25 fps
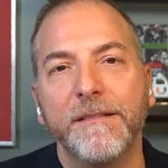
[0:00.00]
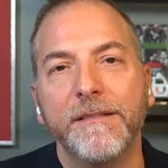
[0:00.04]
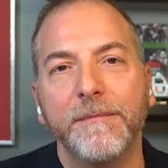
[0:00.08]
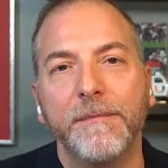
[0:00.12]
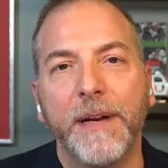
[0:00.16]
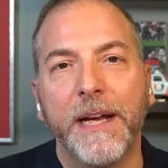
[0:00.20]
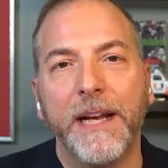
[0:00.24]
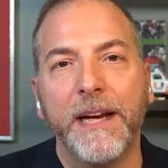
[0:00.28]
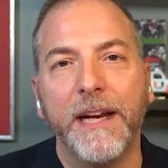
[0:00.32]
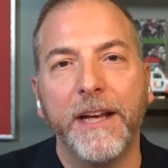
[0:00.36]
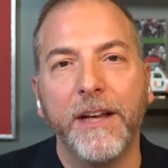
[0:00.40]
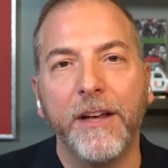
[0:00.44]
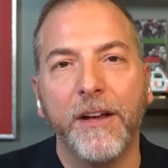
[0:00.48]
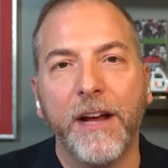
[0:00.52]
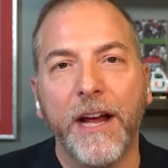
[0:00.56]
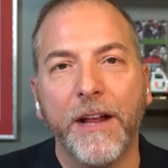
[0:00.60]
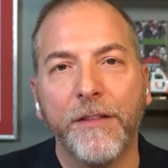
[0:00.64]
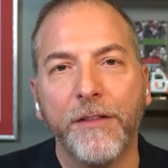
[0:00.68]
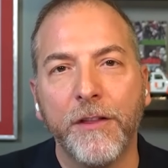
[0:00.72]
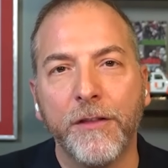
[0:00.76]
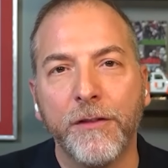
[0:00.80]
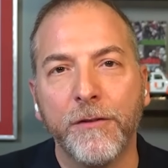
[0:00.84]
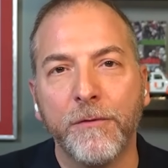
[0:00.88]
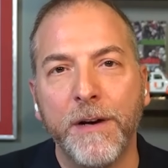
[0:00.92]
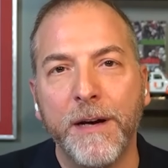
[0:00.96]
meaning you got
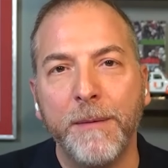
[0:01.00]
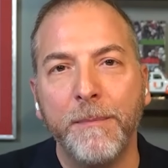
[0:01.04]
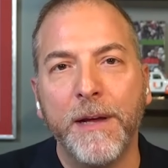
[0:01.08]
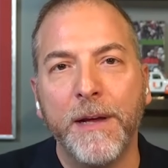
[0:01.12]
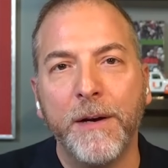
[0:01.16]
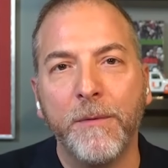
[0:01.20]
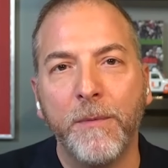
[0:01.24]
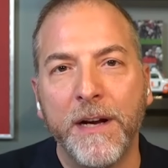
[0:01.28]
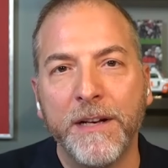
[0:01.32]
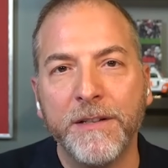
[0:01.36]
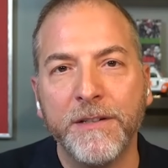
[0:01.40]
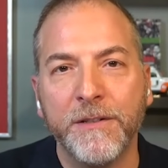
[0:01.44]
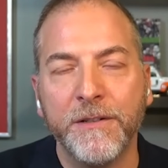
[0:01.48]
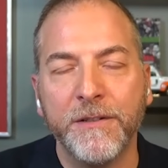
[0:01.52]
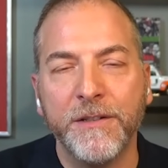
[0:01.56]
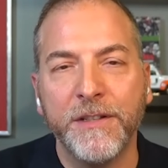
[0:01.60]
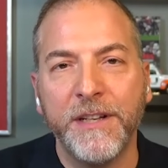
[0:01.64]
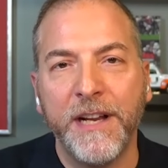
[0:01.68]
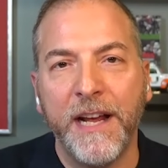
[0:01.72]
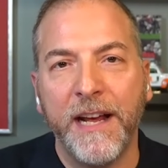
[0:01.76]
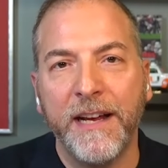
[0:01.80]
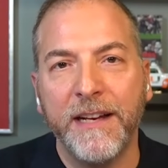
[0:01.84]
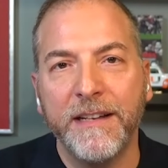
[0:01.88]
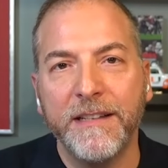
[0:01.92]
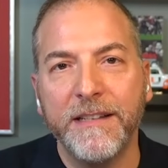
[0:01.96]
the three Midwestern
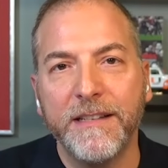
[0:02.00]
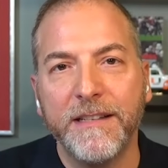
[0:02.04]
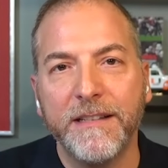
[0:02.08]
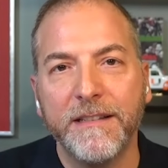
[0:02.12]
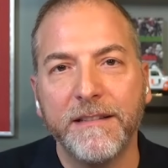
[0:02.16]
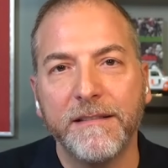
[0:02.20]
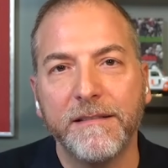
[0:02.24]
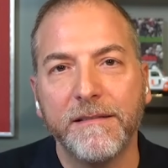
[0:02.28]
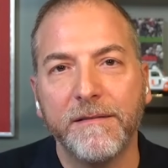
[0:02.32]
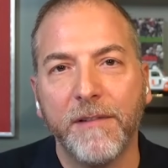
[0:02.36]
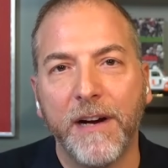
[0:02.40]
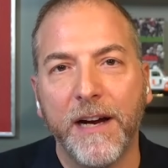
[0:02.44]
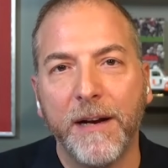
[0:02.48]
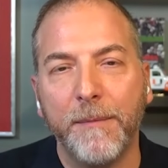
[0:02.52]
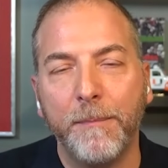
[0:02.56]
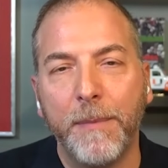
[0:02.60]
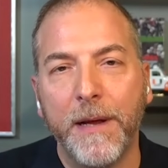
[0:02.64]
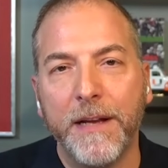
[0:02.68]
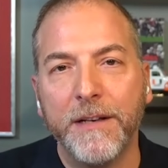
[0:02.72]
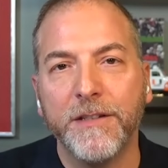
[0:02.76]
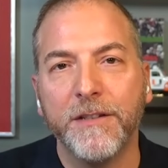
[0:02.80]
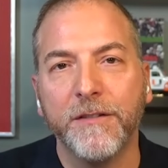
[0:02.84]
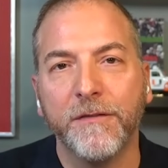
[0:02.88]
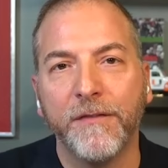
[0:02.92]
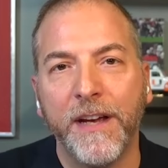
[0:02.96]
states, right?
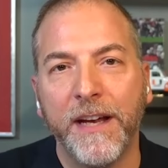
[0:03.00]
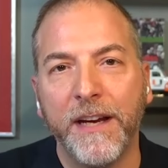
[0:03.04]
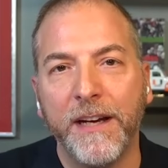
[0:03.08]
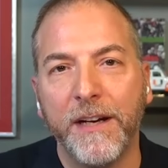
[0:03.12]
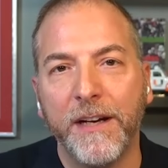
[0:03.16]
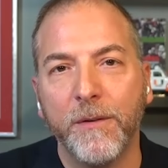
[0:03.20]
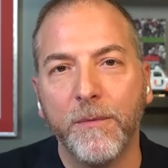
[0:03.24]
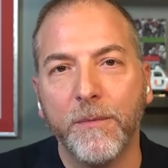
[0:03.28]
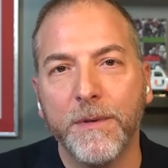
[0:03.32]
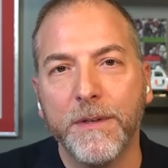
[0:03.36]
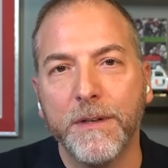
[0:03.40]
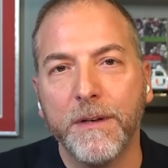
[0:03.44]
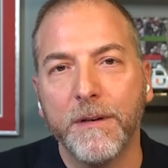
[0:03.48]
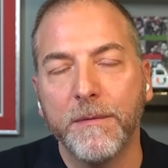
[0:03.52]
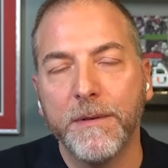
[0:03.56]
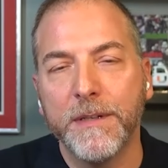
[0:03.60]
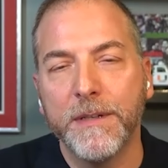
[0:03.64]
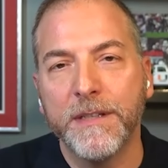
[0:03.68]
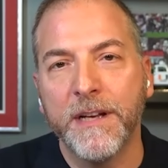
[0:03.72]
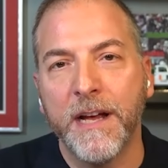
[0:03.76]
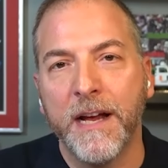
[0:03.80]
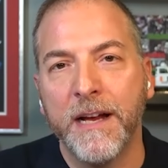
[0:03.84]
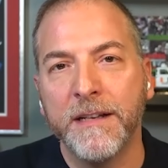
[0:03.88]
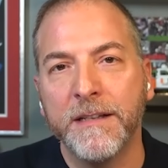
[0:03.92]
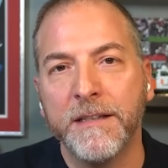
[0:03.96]
Pennsylvania,
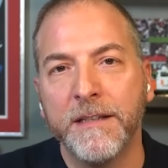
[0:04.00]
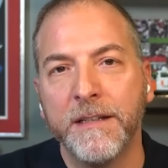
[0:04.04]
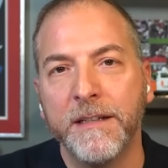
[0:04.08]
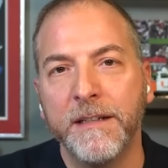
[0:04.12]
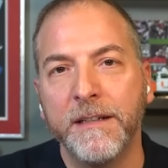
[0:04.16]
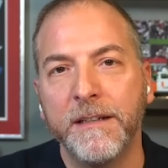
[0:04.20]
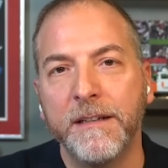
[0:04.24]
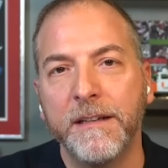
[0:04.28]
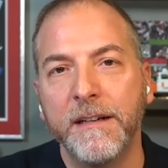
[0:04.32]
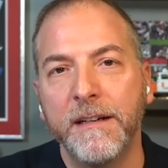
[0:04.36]
Wisconsin,